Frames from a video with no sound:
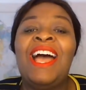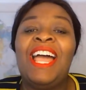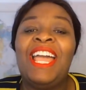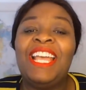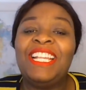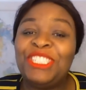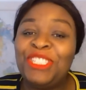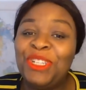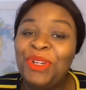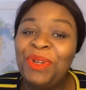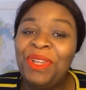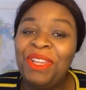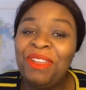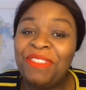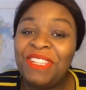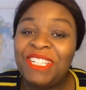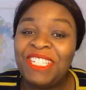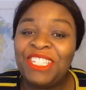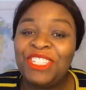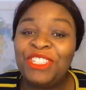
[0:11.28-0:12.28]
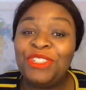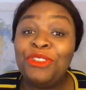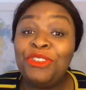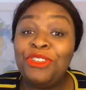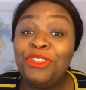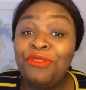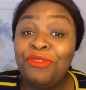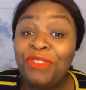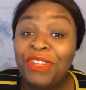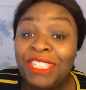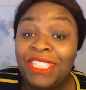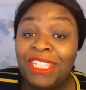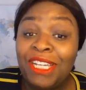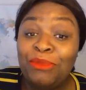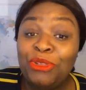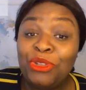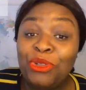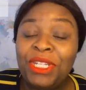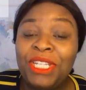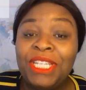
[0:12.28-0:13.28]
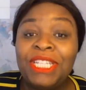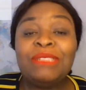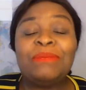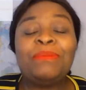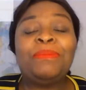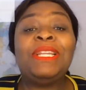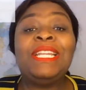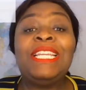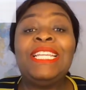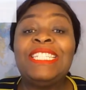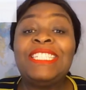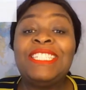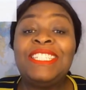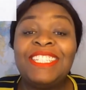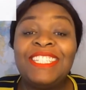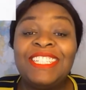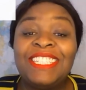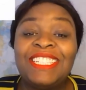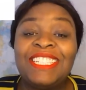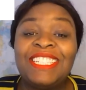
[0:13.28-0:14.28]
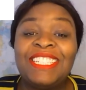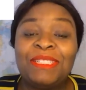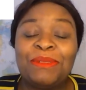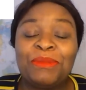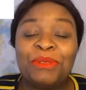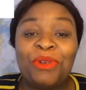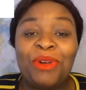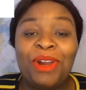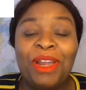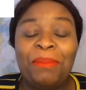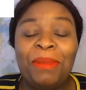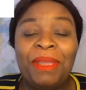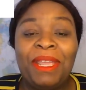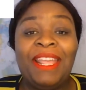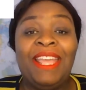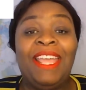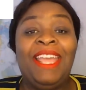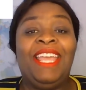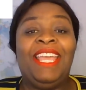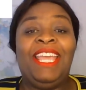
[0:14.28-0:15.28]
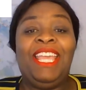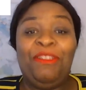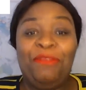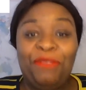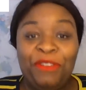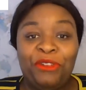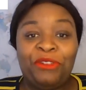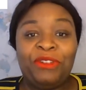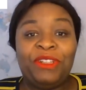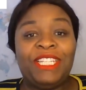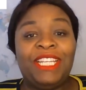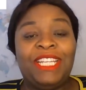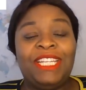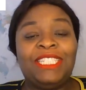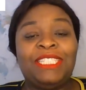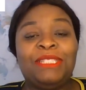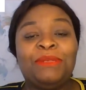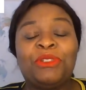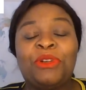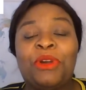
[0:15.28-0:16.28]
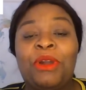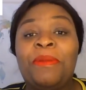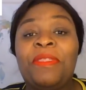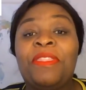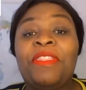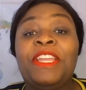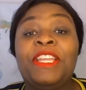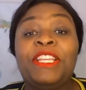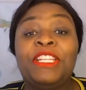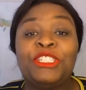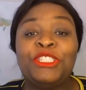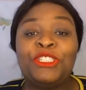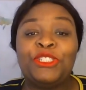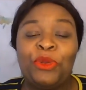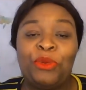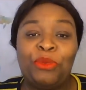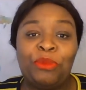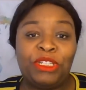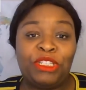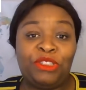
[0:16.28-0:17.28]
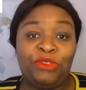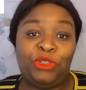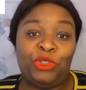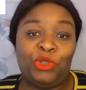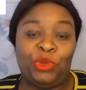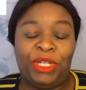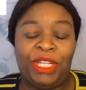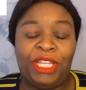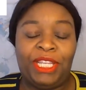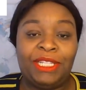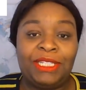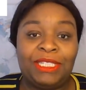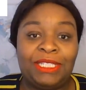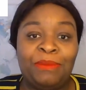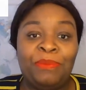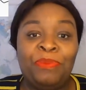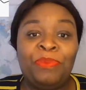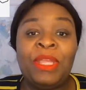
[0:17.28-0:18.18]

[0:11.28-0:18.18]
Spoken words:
So, if this is your first time joining us, please do consider subscribing. If you're a returning subscriber, thank you so much for joining us.